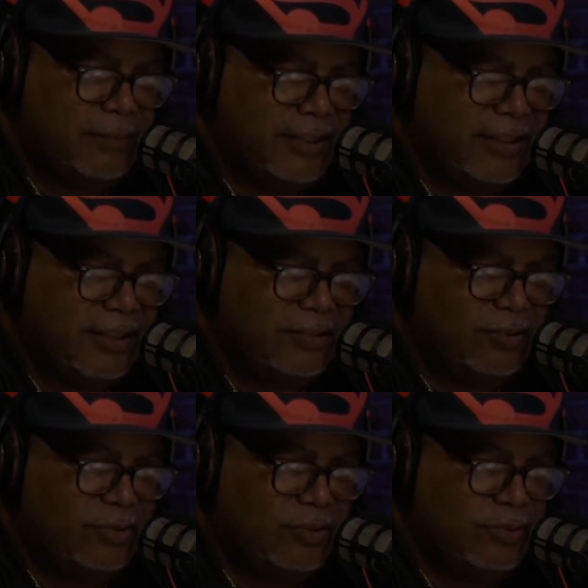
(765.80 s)
Condo
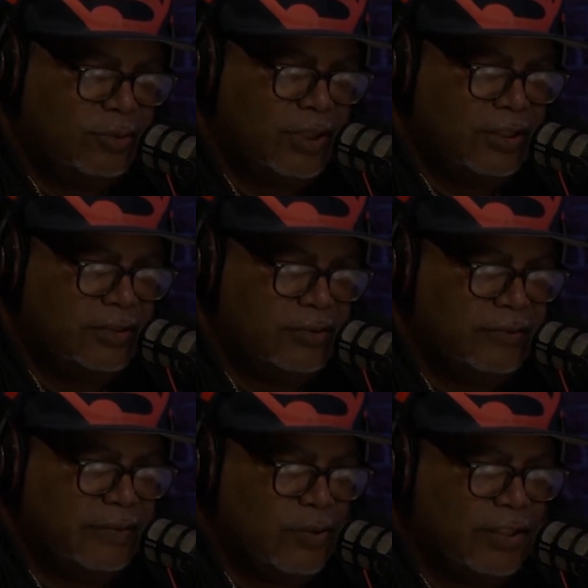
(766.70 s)
to do the
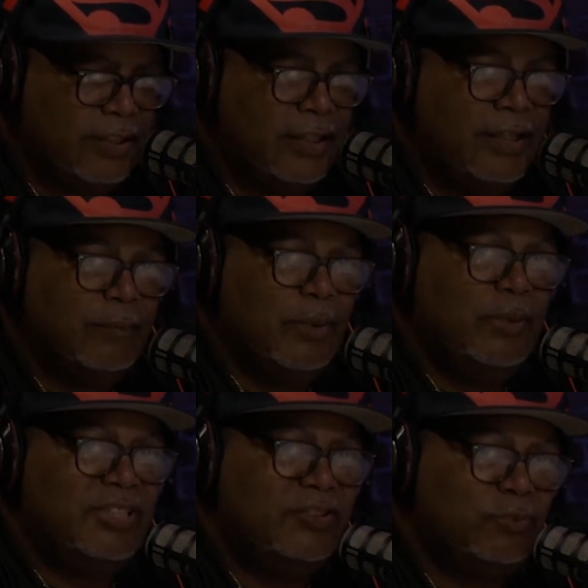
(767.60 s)
recording, but we
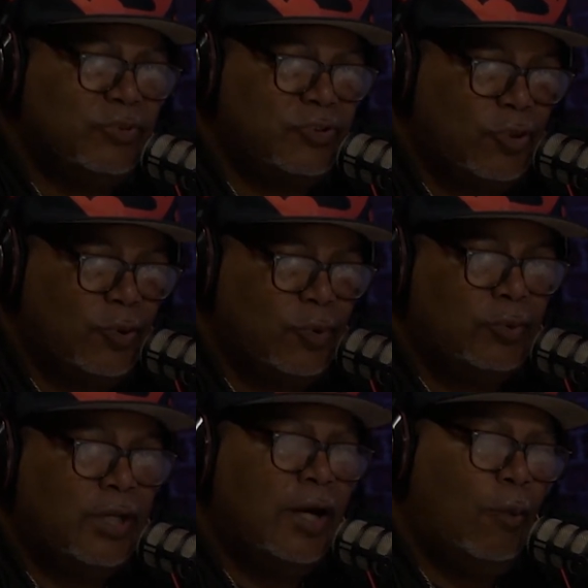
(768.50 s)
just was told
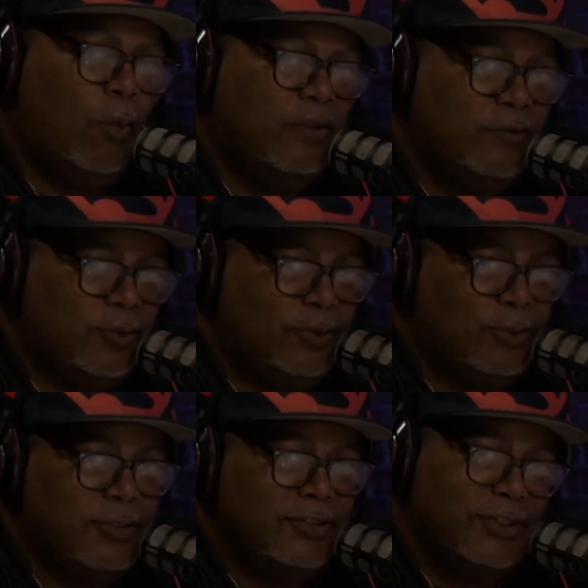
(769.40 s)
one rule:
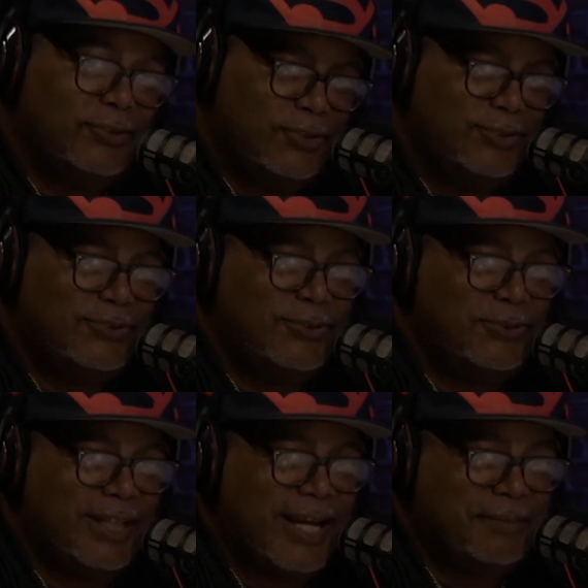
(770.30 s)
don't shoot Stuart
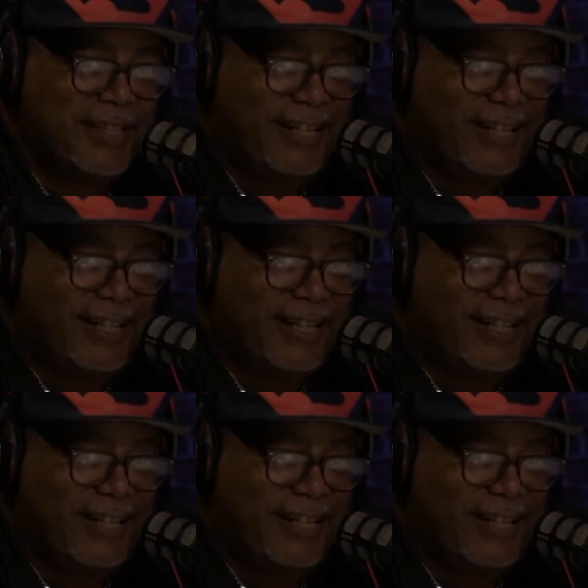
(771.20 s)
Chapstick.